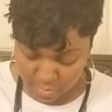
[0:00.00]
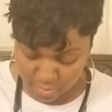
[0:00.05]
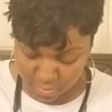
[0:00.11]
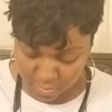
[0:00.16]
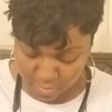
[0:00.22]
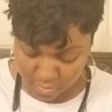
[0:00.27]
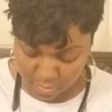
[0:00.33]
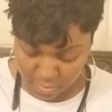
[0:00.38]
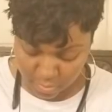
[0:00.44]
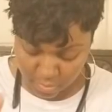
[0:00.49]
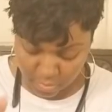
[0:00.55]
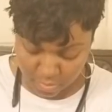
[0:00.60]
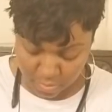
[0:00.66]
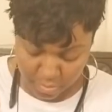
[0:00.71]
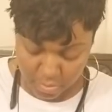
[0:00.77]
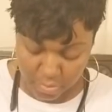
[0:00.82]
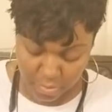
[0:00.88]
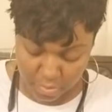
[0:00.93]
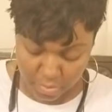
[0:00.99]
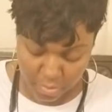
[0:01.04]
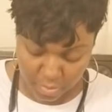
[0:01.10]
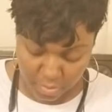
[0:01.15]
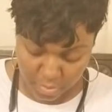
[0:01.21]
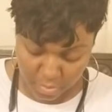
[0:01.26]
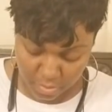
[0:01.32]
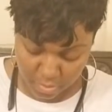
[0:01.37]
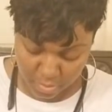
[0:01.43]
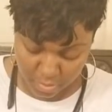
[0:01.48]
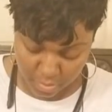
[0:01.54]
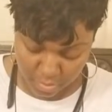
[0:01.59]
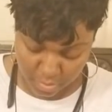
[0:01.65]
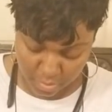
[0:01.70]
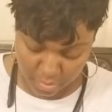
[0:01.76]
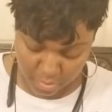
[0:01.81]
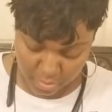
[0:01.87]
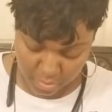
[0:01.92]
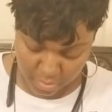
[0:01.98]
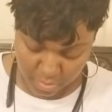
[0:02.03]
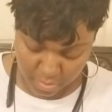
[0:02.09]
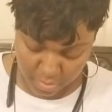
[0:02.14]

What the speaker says: No one is speaking in this clip.